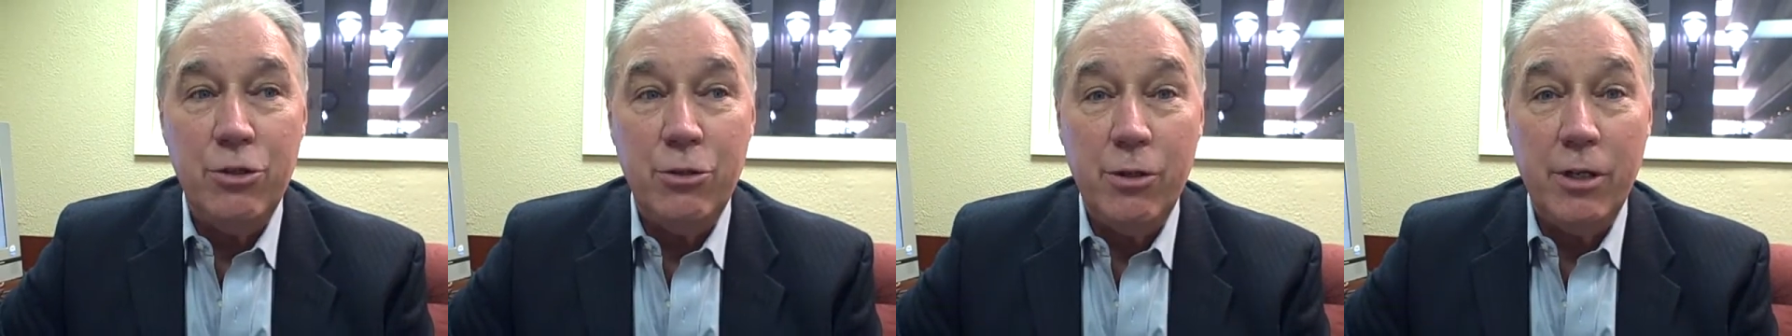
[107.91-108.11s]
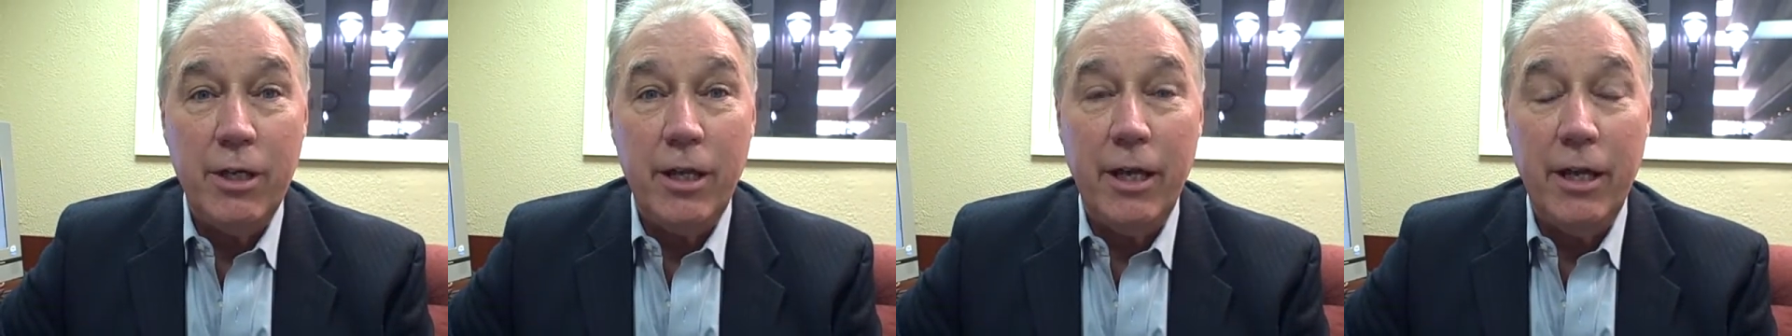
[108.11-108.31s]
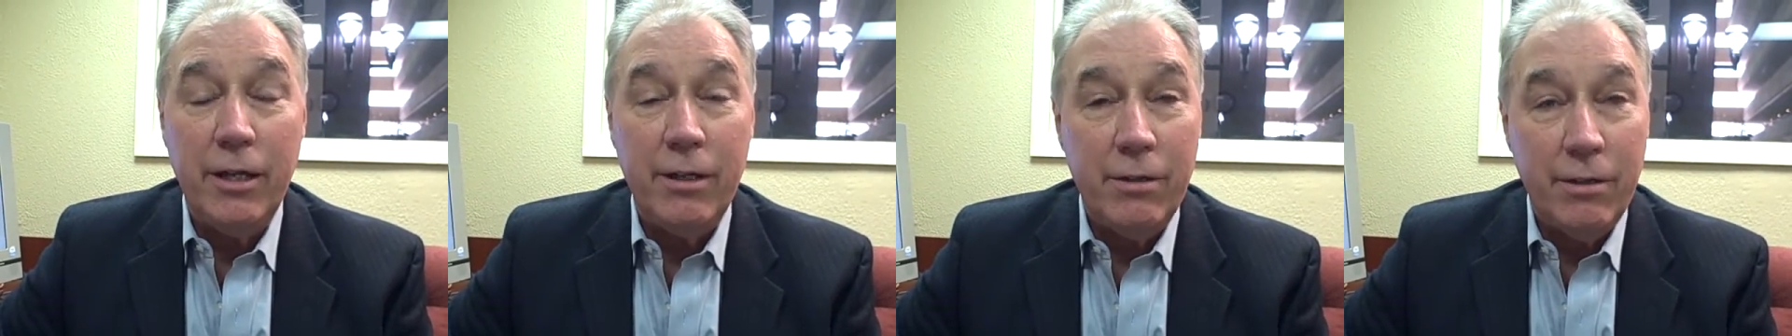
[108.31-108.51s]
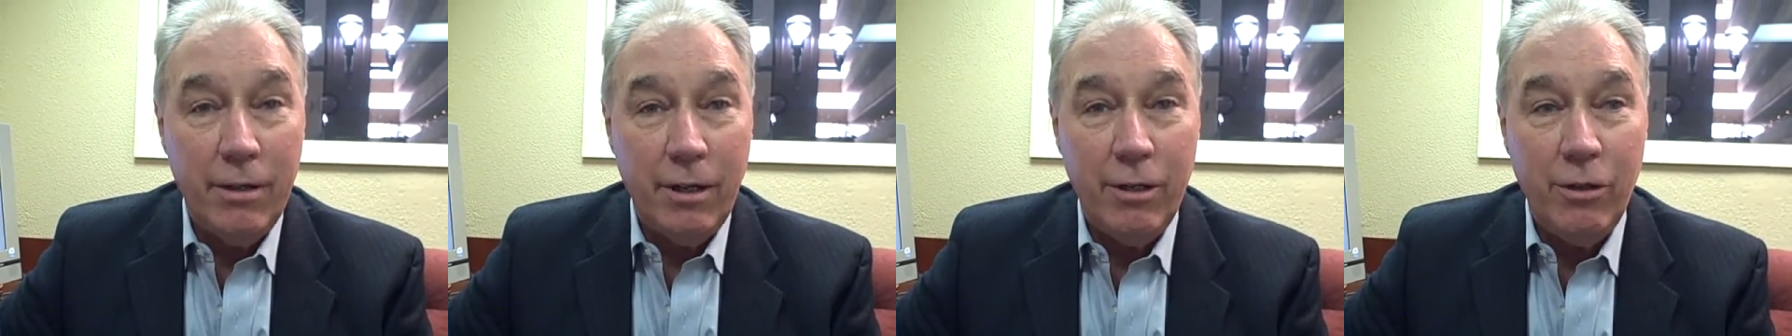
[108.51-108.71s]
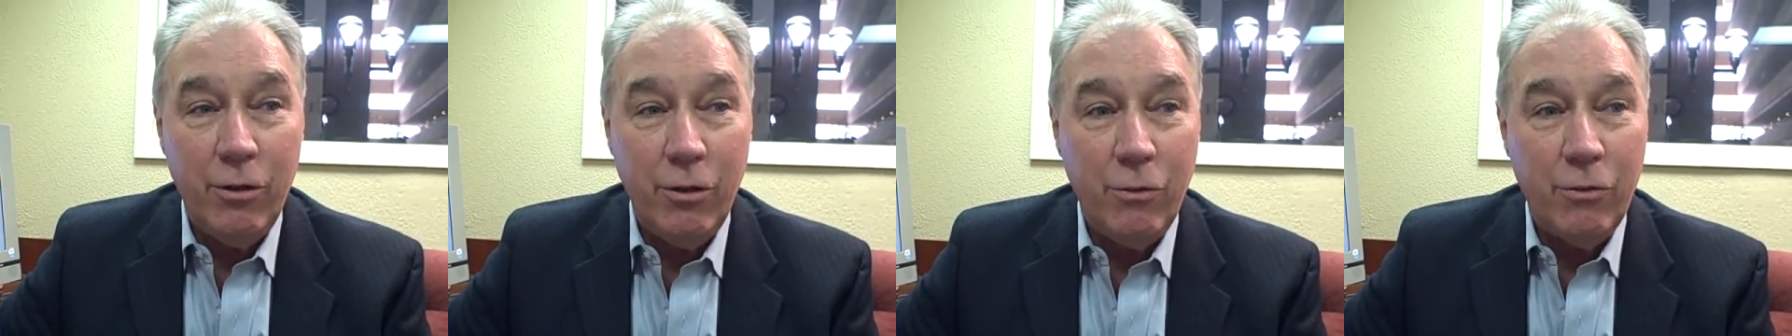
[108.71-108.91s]
you to get,
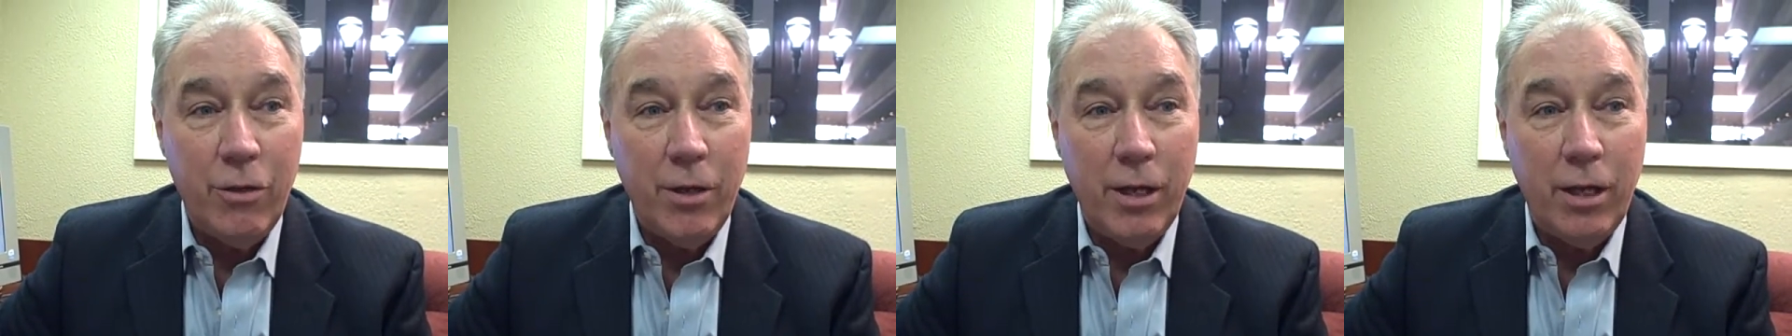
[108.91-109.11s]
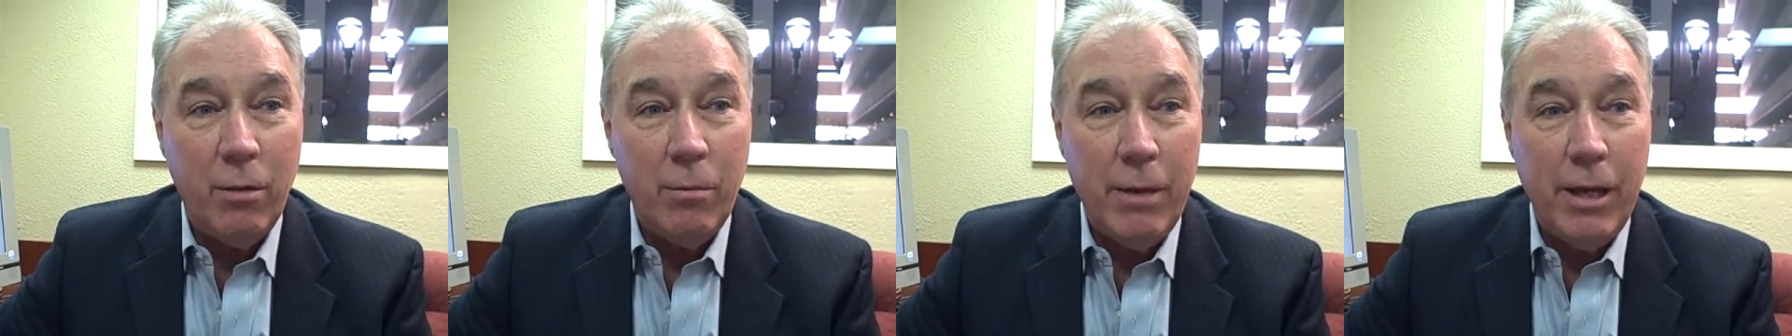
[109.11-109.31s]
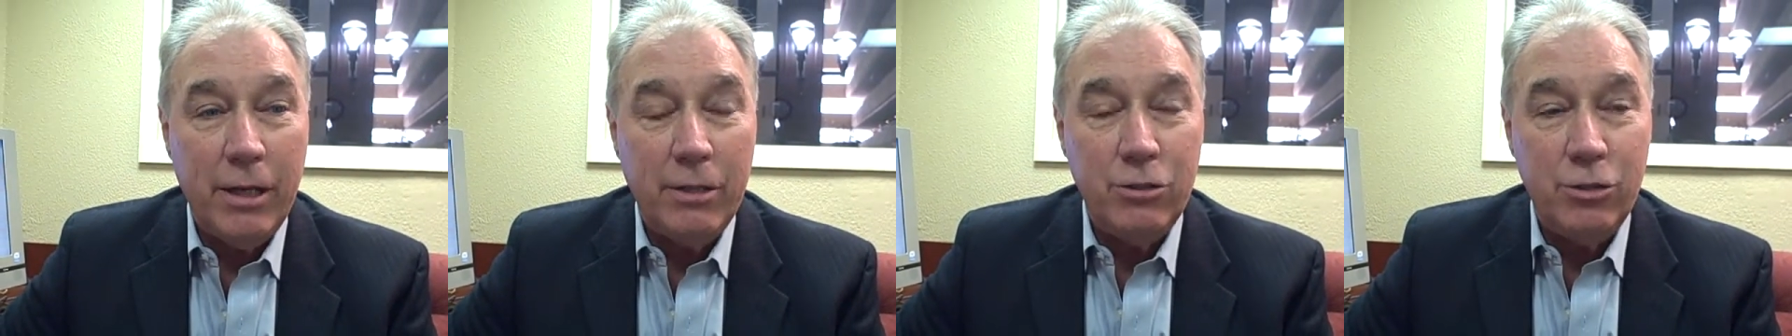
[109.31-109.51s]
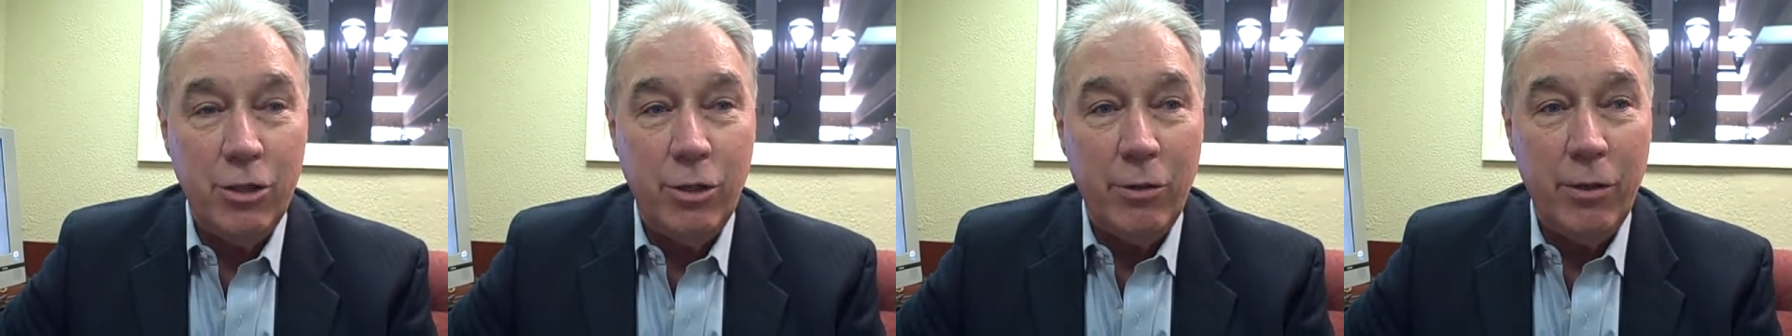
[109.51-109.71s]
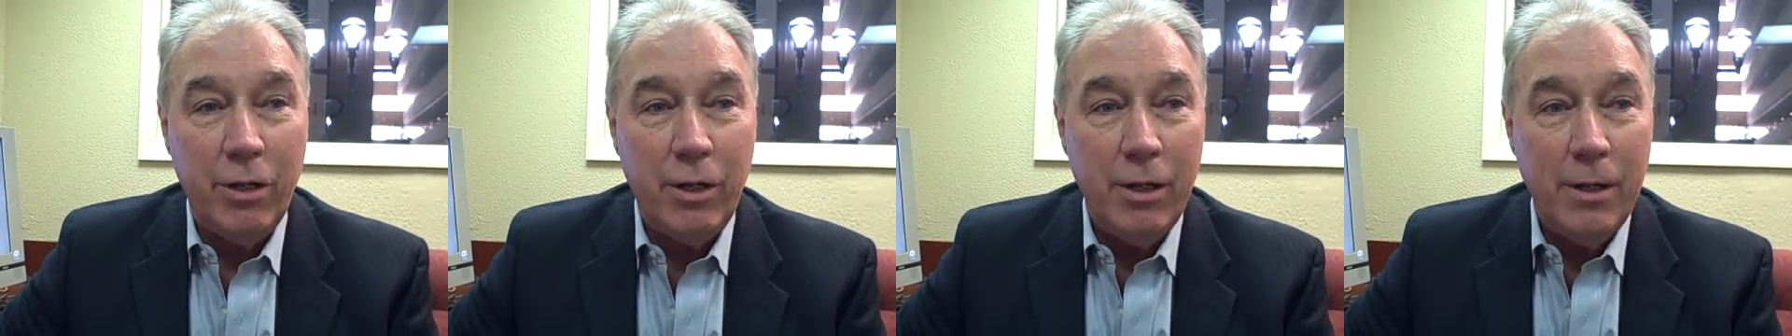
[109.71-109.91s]
and you think about
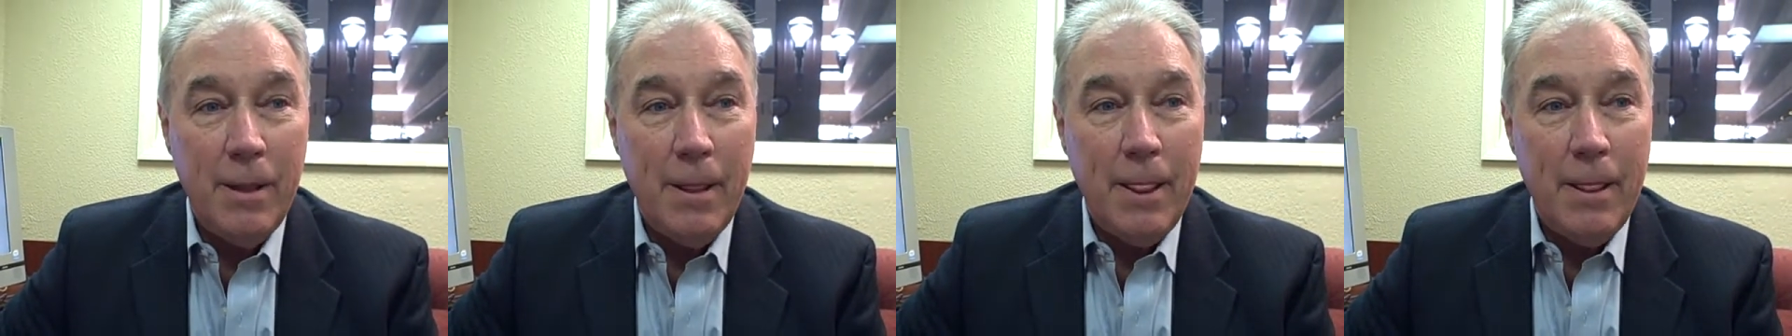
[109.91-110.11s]
Jody,